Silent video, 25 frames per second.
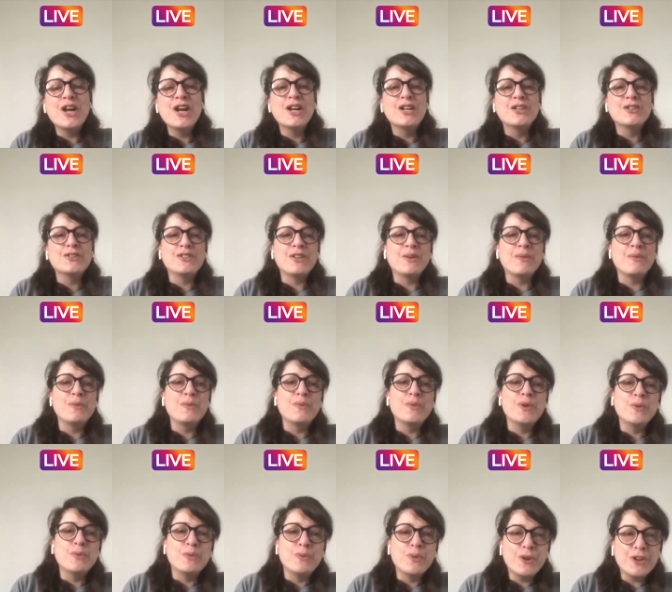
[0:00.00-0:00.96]
some
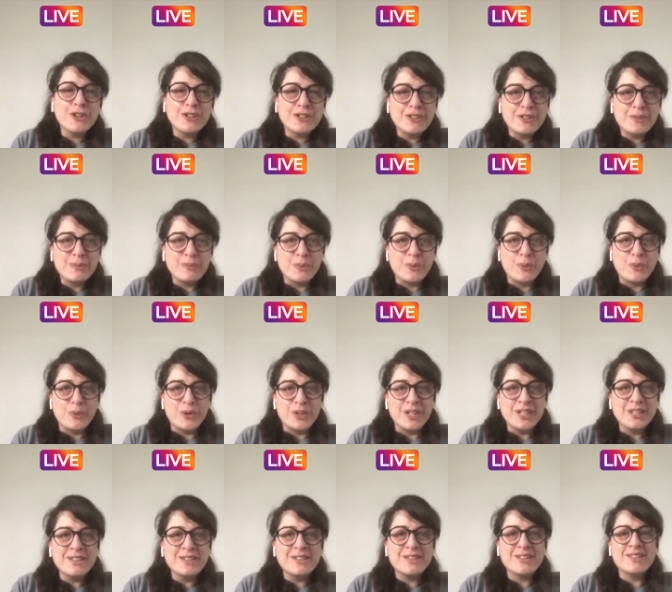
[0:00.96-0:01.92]
important
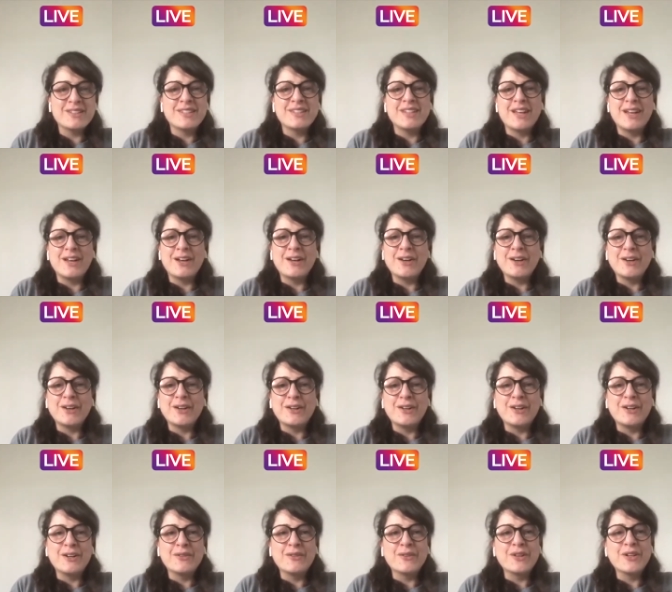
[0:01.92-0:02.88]
points
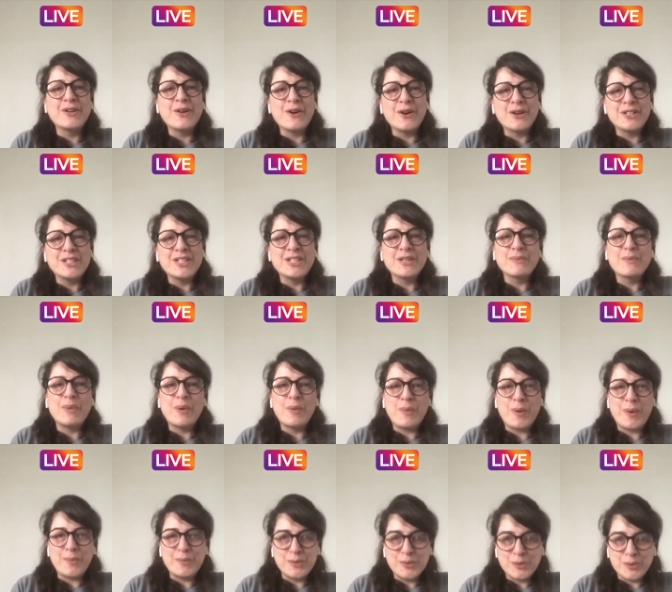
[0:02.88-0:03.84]
uh, regarding
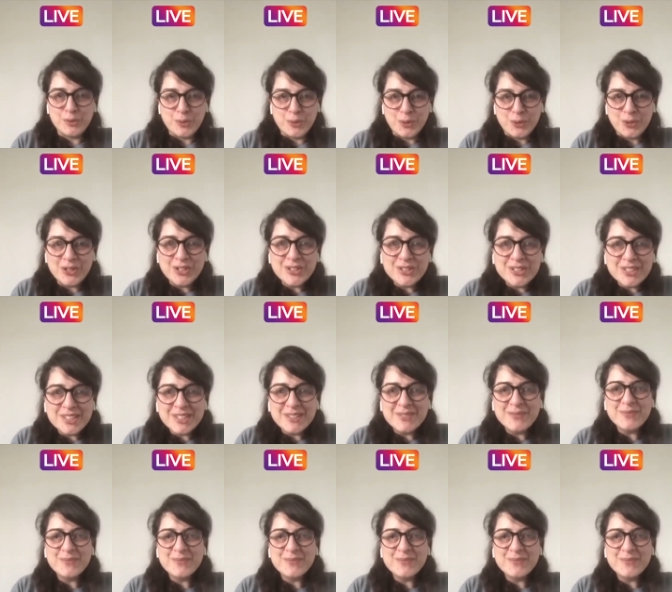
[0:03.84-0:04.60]
pop-up stores